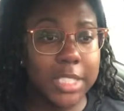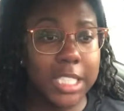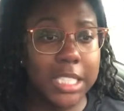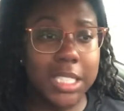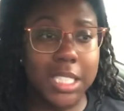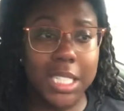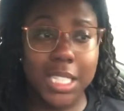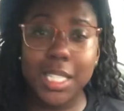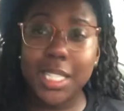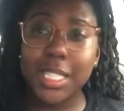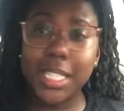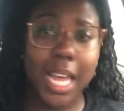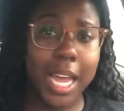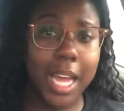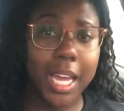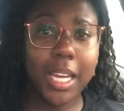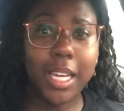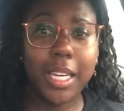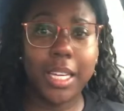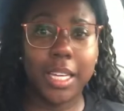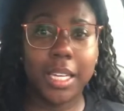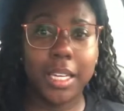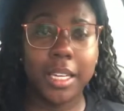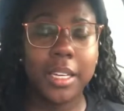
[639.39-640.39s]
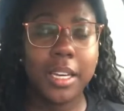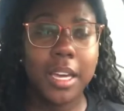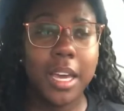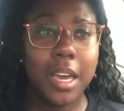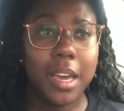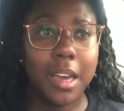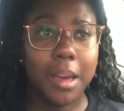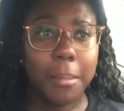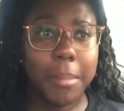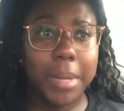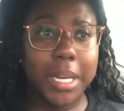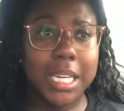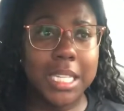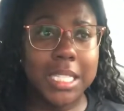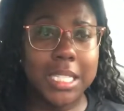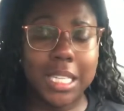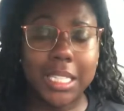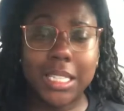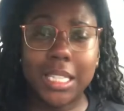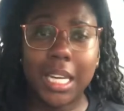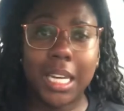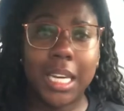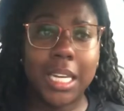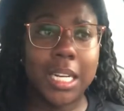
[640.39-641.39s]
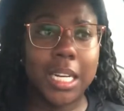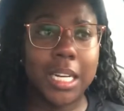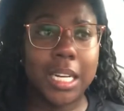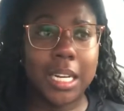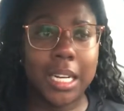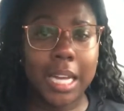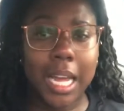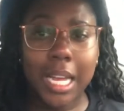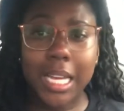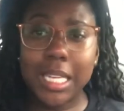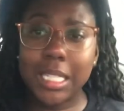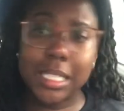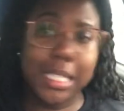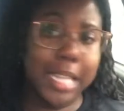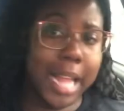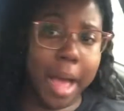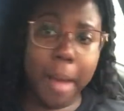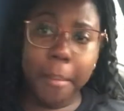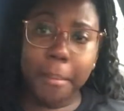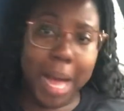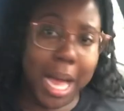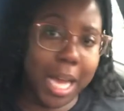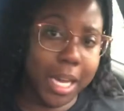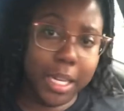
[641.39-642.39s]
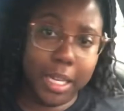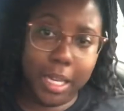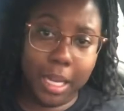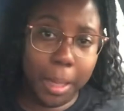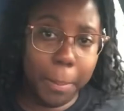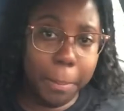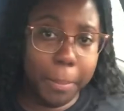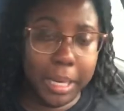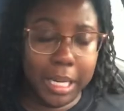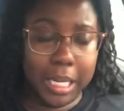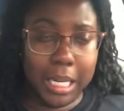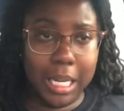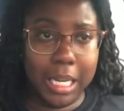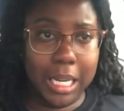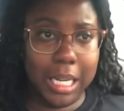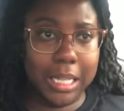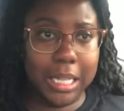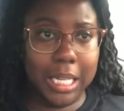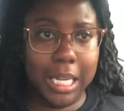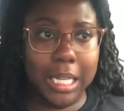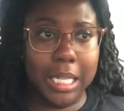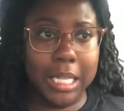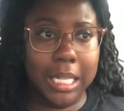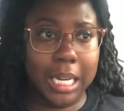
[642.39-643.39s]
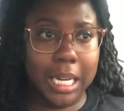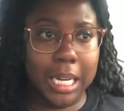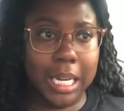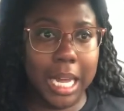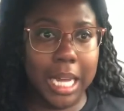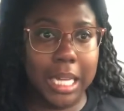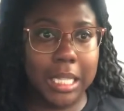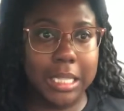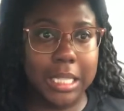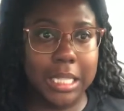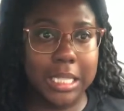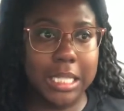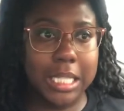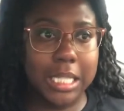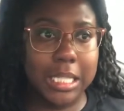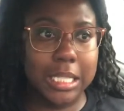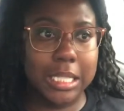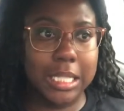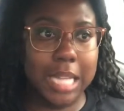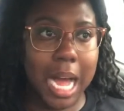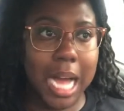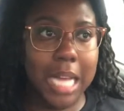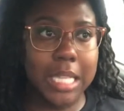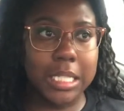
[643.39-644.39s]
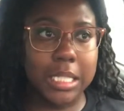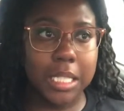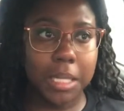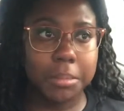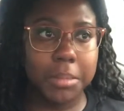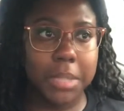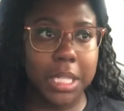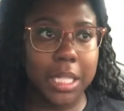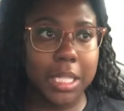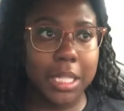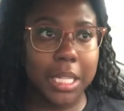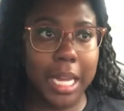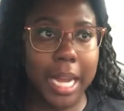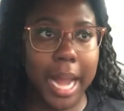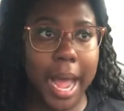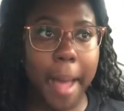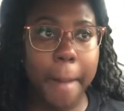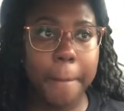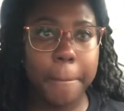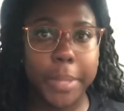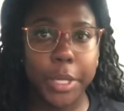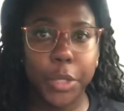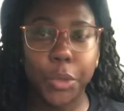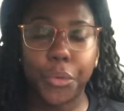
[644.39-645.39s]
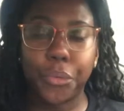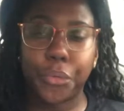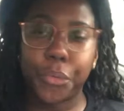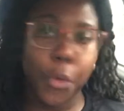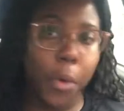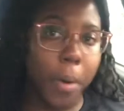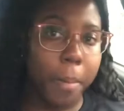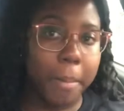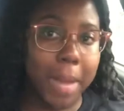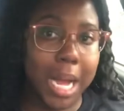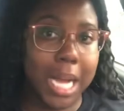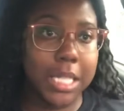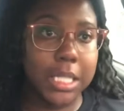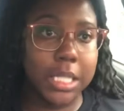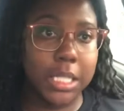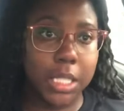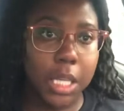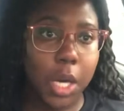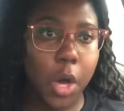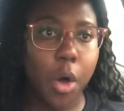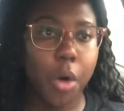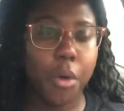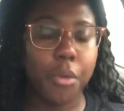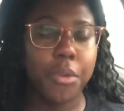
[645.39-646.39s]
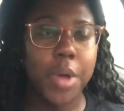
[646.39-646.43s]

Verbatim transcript: just take it because at the end of the day it's not my company at the end of the day this is not something that i built for myself